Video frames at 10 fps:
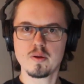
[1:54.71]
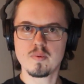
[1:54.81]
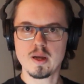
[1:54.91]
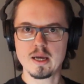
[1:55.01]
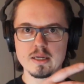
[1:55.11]

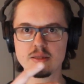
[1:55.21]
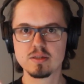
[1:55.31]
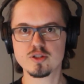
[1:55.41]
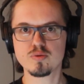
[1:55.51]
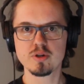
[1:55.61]
right?
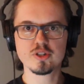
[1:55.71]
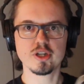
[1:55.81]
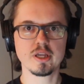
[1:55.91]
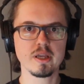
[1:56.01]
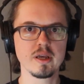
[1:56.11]

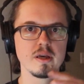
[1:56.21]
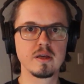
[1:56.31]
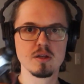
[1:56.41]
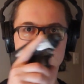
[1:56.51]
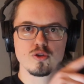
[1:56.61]
Switching
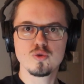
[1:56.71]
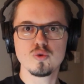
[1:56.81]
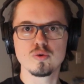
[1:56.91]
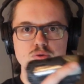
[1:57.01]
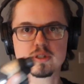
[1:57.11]

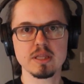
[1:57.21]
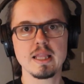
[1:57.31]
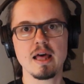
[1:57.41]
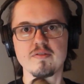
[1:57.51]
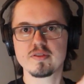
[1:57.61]
tools,
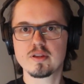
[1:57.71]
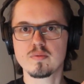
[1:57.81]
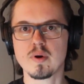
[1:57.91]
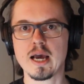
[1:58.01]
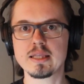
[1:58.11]
left,
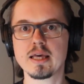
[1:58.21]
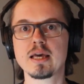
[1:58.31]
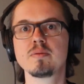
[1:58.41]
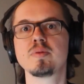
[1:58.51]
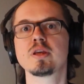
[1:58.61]
right
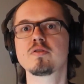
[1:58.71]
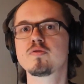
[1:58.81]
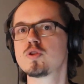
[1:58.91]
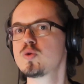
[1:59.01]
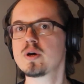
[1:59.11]
hand, being
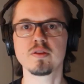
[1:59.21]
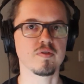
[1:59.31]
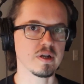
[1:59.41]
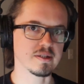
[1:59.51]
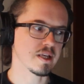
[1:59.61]
fluent,
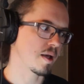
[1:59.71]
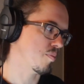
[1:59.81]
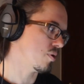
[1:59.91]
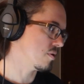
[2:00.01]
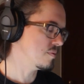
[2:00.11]
for
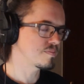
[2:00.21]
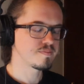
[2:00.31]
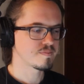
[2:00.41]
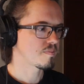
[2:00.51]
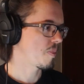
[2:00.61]
example.
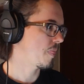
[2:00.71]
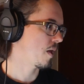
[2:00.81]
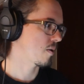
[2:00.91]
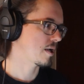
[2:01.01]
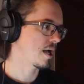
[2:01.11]

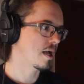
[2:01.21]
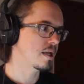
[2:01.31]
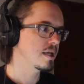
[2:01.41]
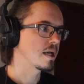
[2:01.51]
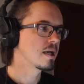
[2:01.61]
Okay,